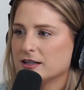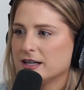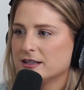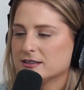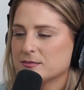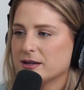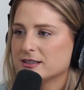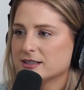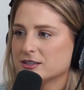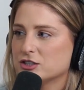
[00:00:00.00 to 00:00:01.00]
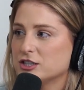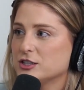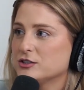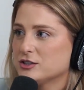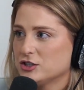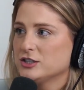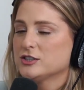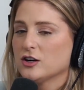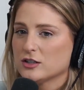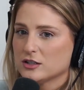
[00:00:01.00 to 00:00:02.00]
our nanny is amazing. She's she
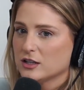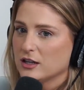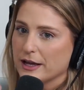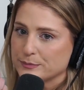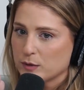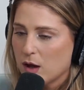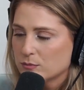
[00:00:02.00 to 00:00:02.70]
started the like